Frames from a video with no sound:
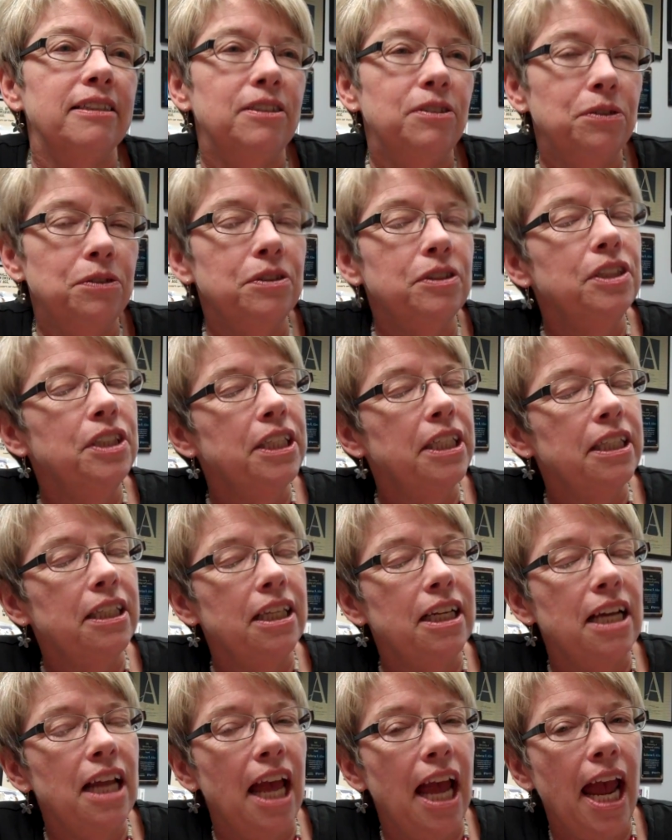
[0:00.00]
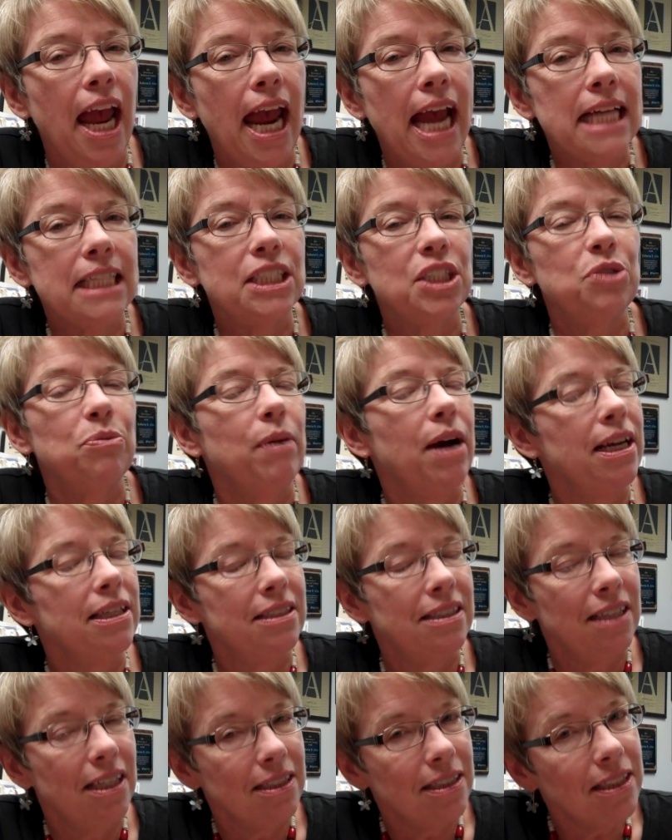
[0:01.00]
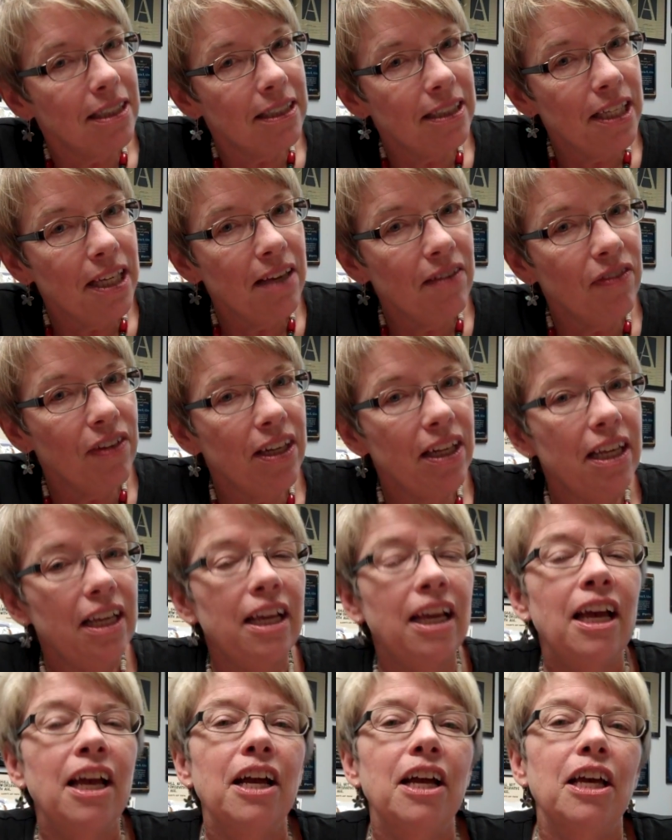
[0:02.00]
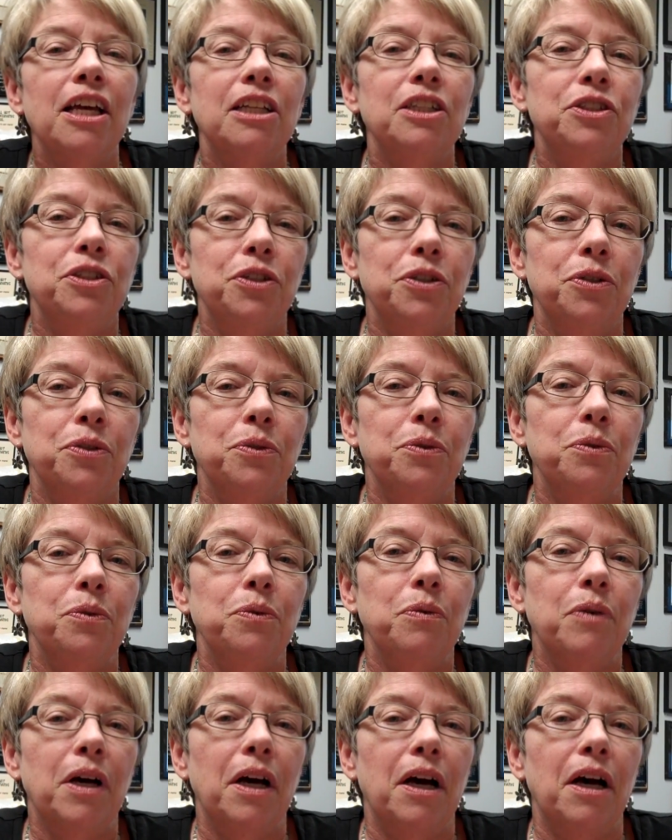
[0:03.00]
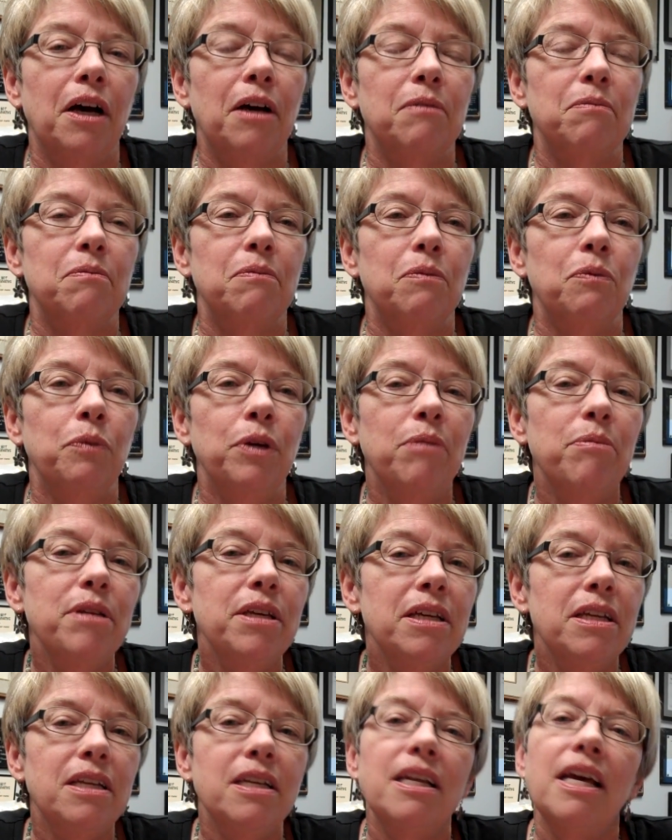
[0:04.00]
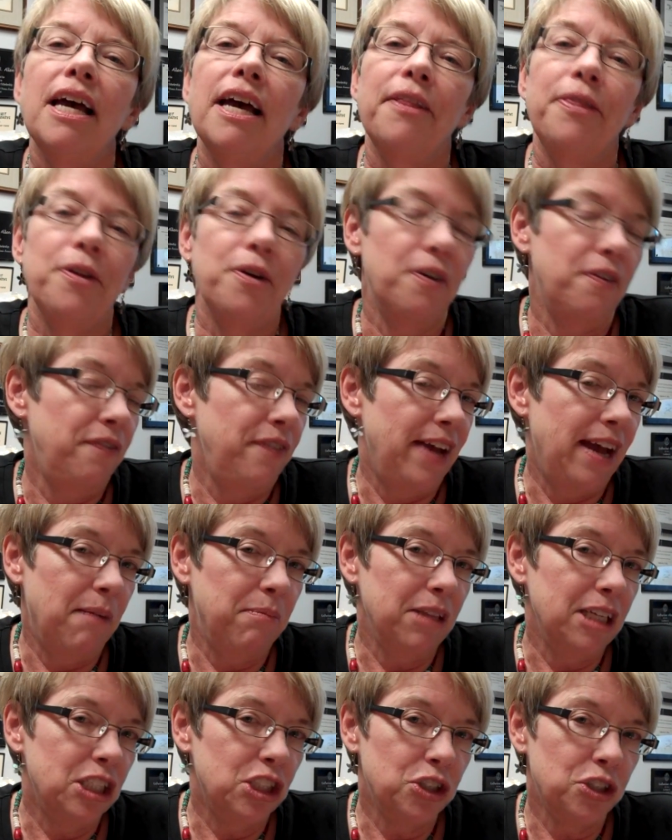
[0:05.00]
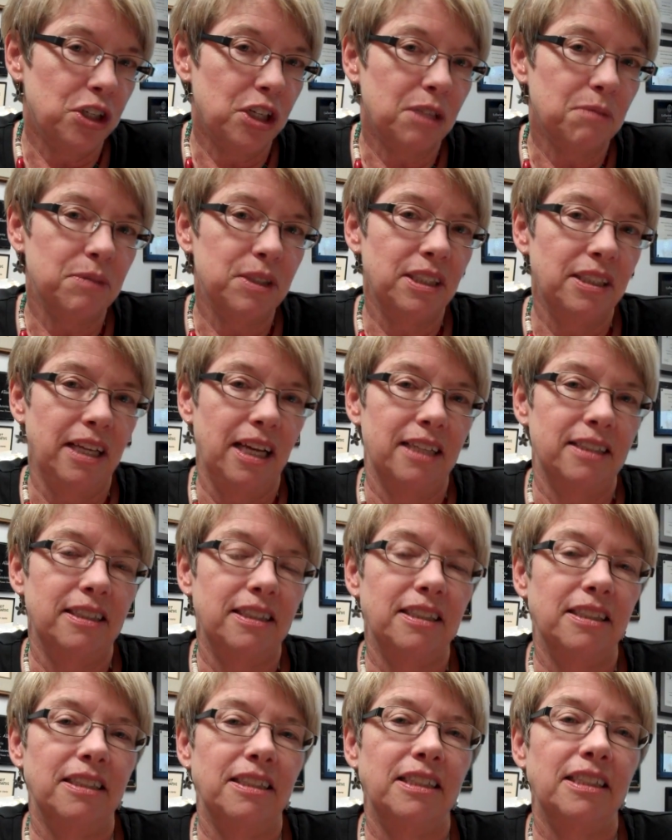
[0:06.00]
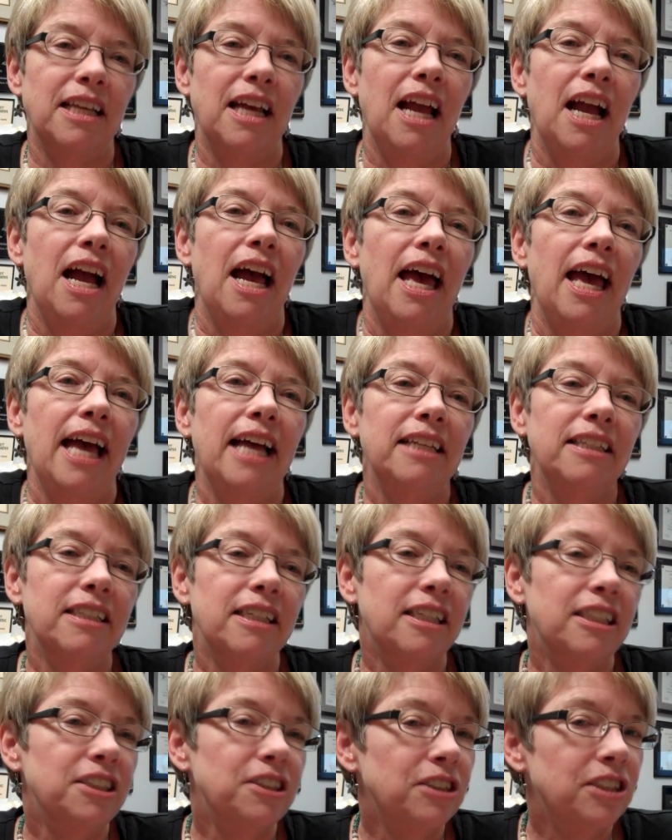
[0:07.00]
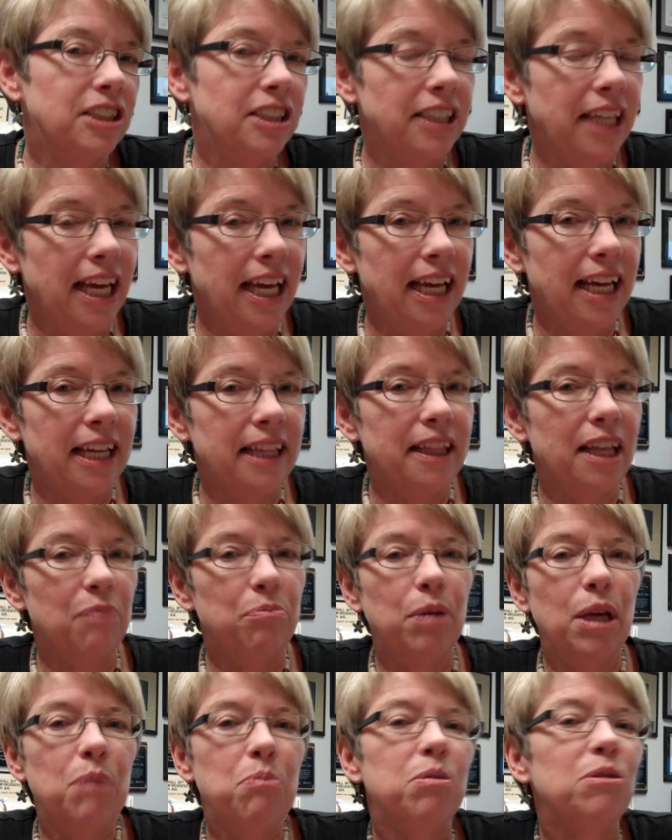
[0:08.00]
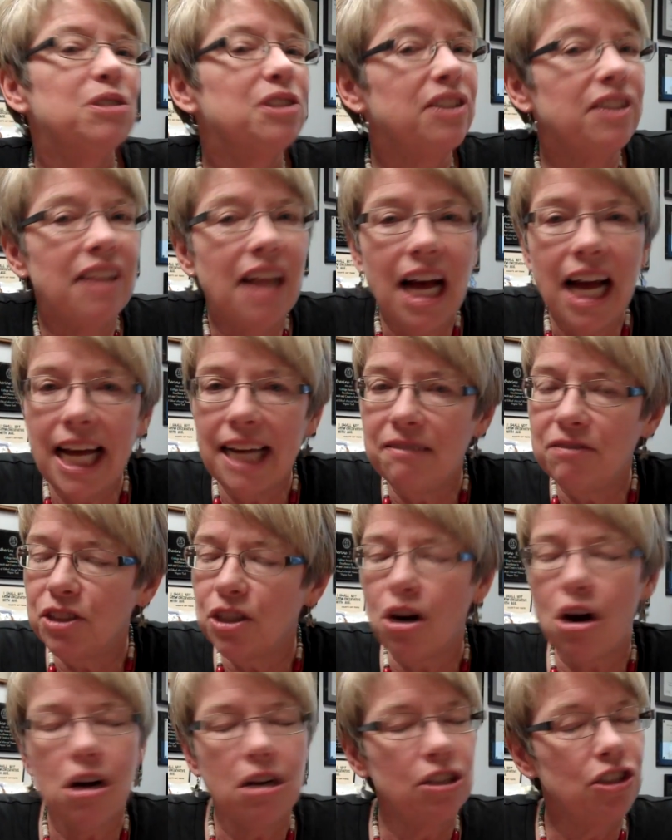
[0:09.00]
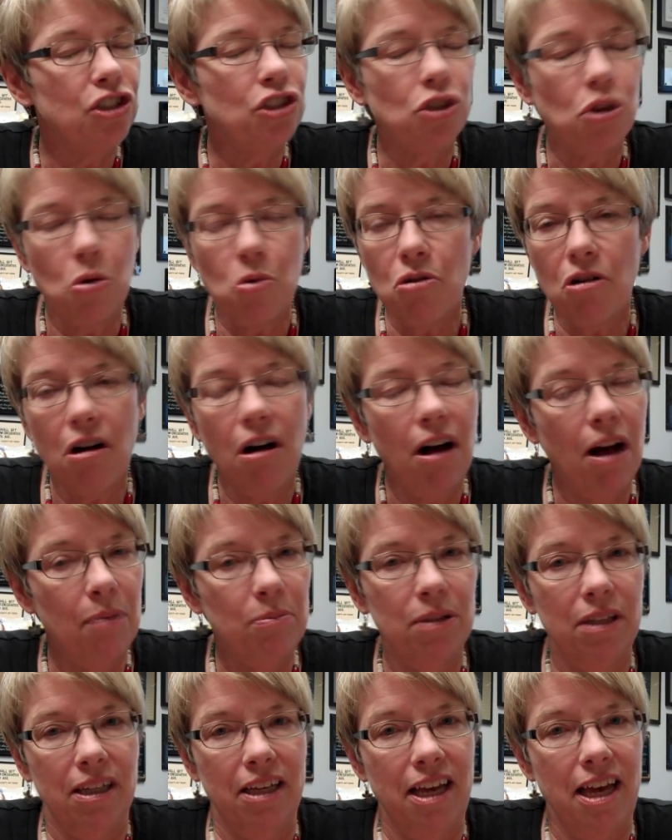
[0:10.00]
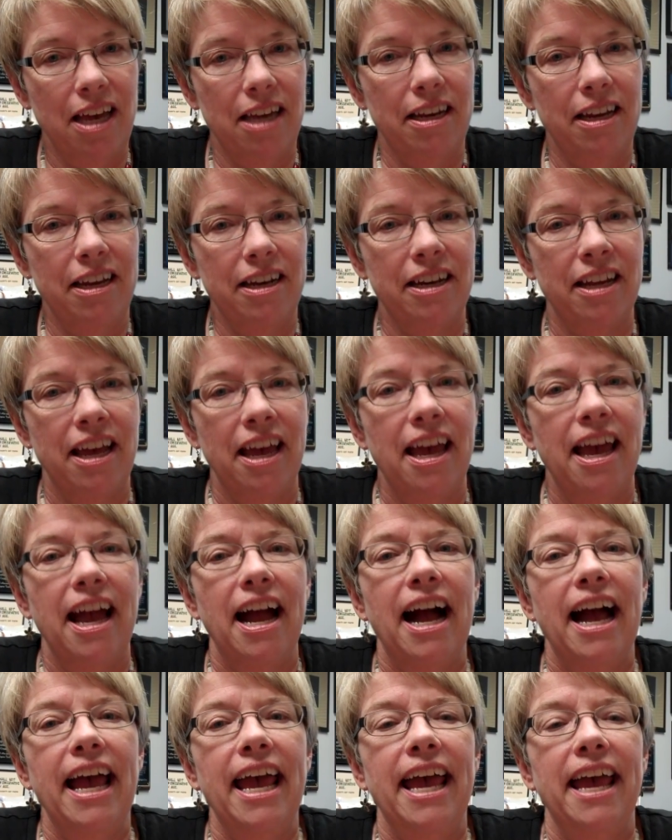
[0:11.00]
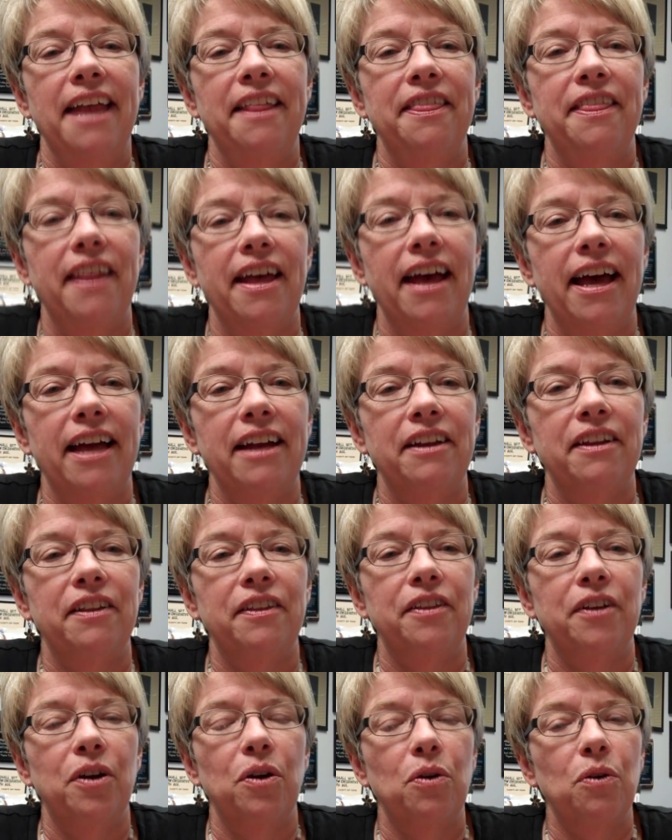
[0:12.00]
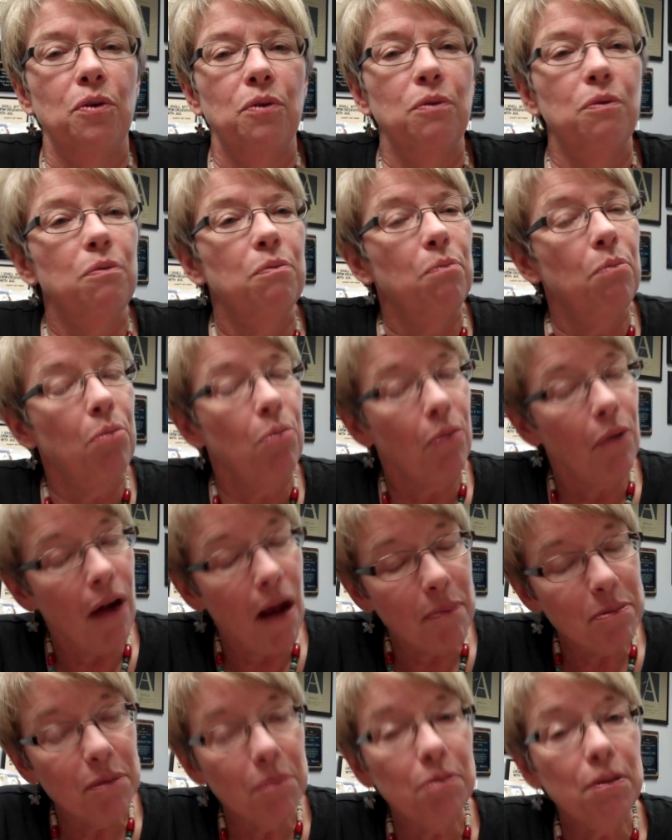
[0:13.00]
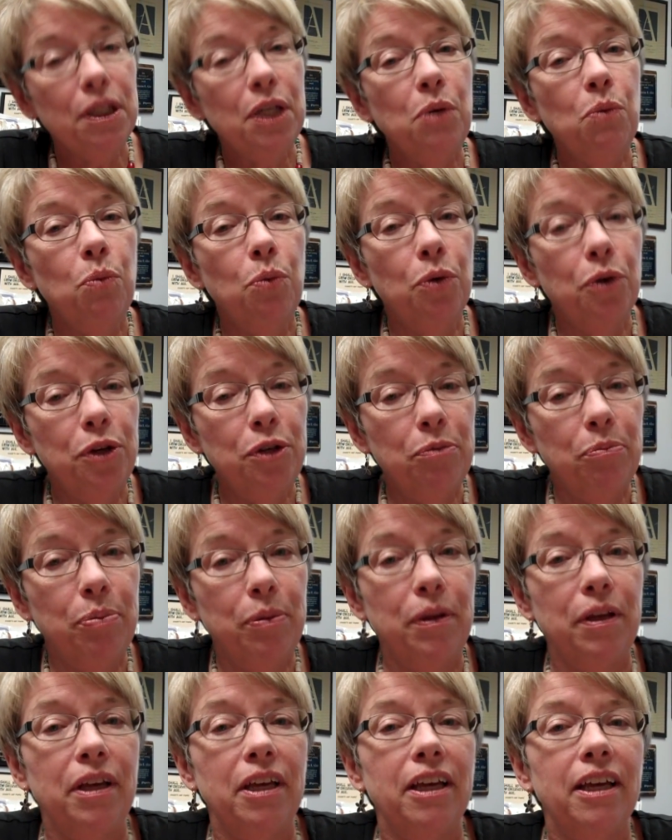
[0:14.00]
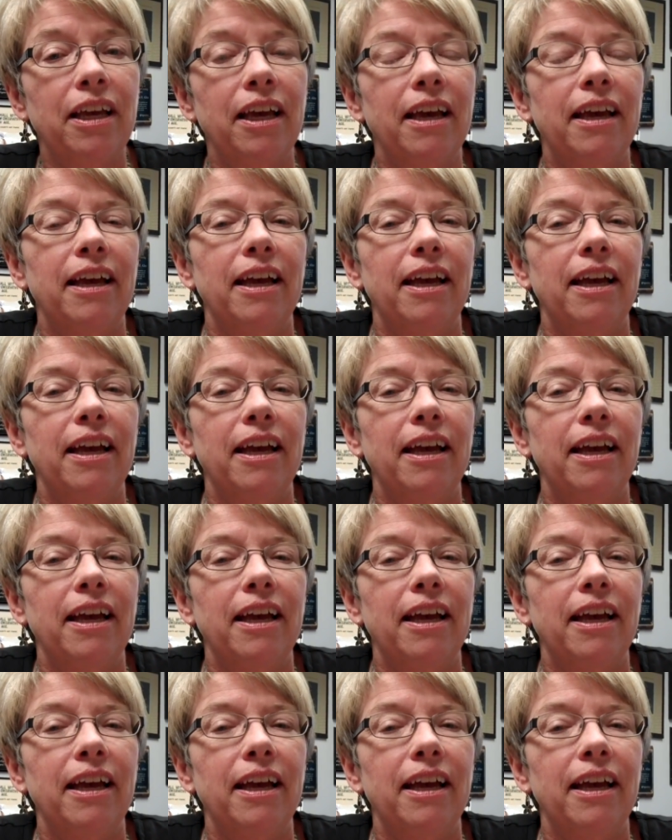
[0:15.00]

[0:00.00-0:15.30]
do think it enhanced my sensitivity to women and their family circumstances, and to understand that people's lives are so complicated and that there probably would be